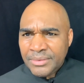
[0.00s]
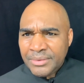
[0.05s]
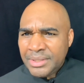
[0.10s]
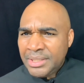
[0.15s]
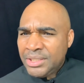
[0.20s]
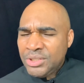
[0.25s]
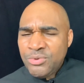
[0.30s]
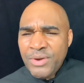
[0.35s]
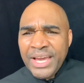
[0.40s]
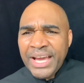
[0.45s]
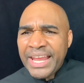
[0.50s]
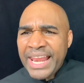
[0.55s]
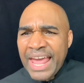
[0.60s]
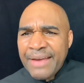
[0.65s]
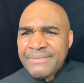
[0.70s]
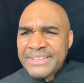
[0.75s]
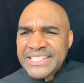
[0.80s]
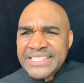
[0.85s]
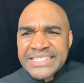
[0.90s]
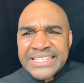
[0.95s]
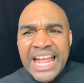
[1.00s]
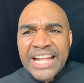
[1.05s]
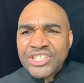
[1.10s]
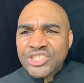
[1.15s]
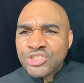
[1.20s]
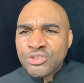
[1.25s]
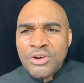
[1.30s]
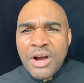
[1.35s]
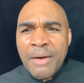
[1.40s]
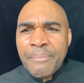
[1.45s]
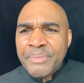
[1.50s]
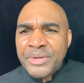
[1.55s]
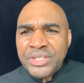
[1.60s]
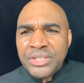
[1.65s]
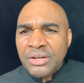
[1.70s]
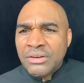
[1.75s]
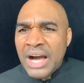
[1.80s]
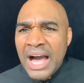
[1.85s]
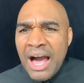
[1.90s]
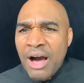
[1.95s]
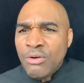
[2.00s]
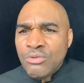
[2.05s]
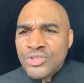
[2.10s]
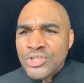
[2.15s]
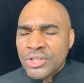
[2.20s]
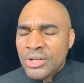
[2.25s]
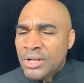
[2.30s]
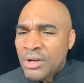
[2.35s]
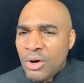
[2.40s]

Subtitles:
You ain't got to have a statue up in your house,